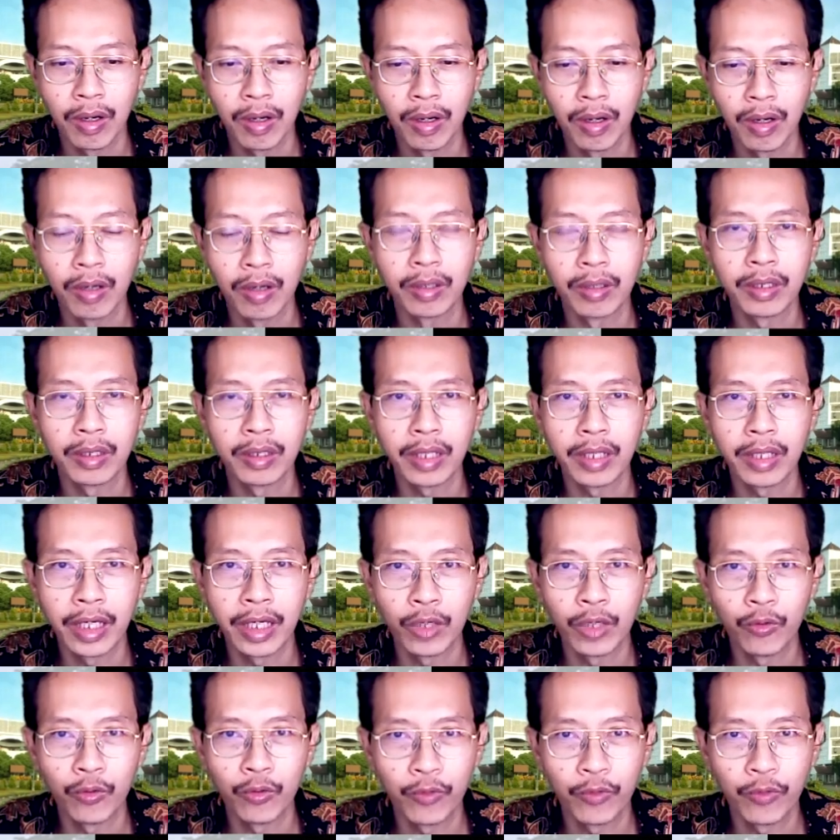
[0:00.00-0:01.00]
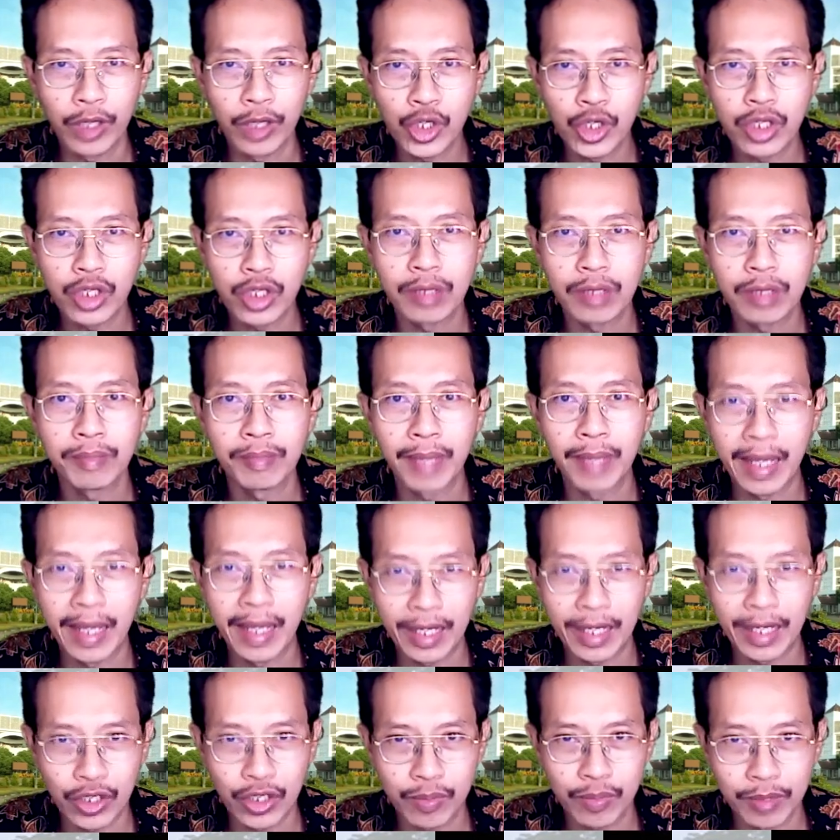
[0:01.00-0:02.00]
on innovation
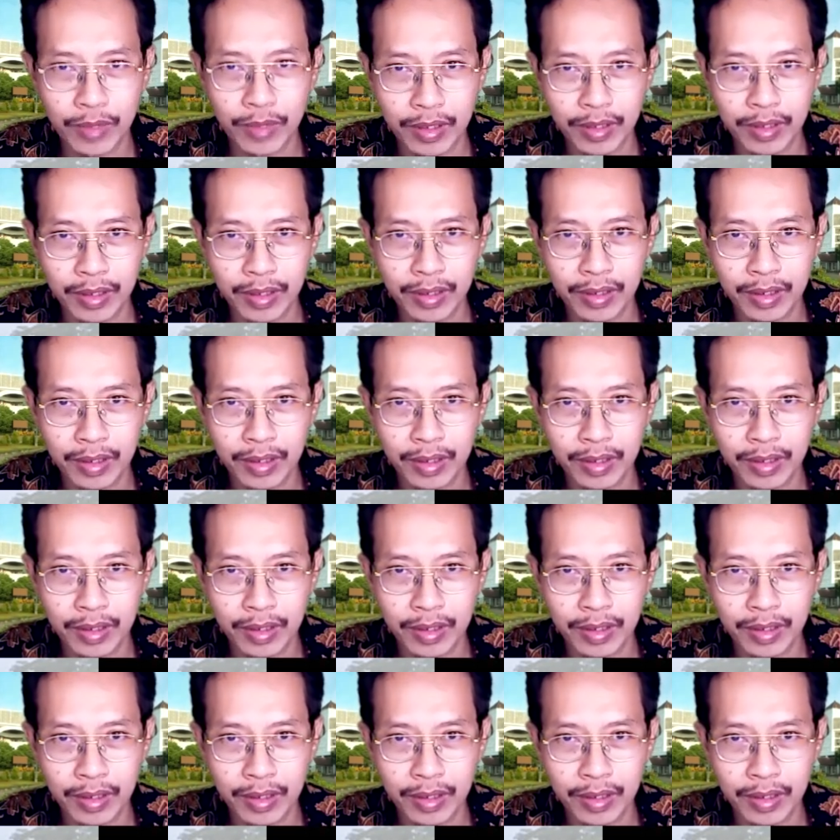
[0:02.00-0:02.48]
management.